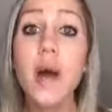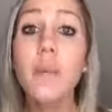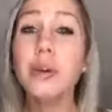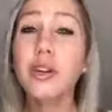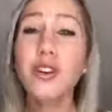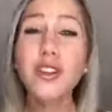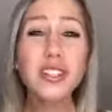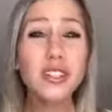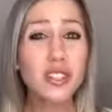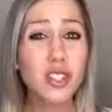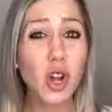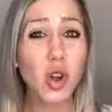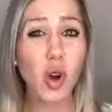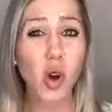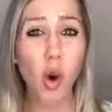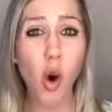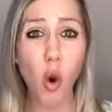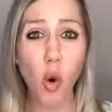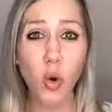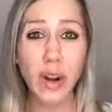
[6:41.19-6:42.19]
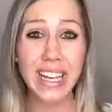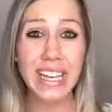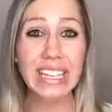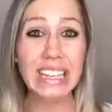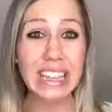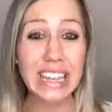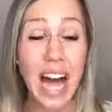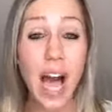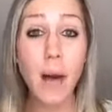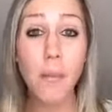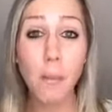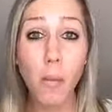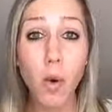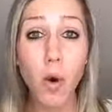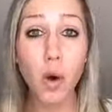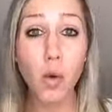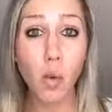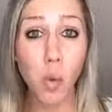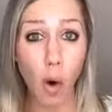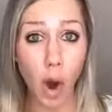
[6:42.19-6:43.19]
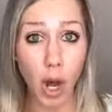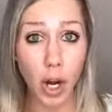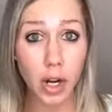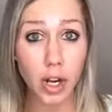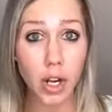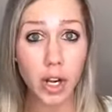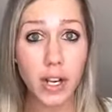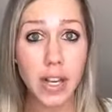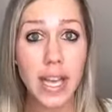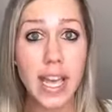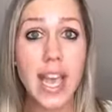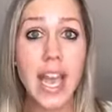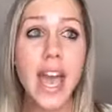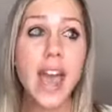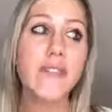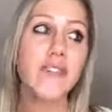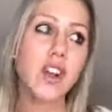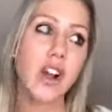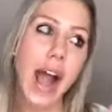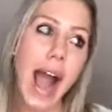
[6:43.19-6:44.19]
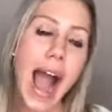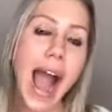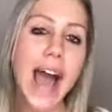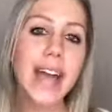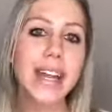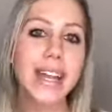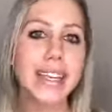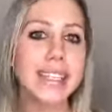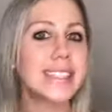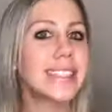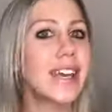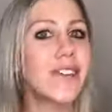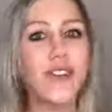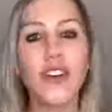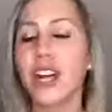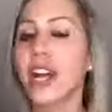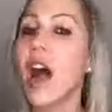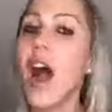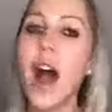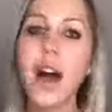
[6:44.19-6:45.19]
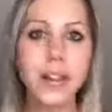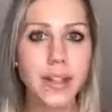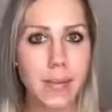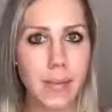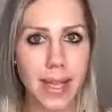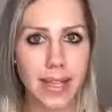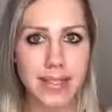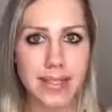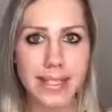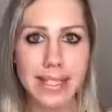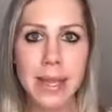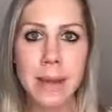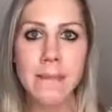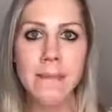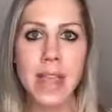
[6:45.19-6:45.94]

but you're going to start holding a lot more water if you're adding different condiments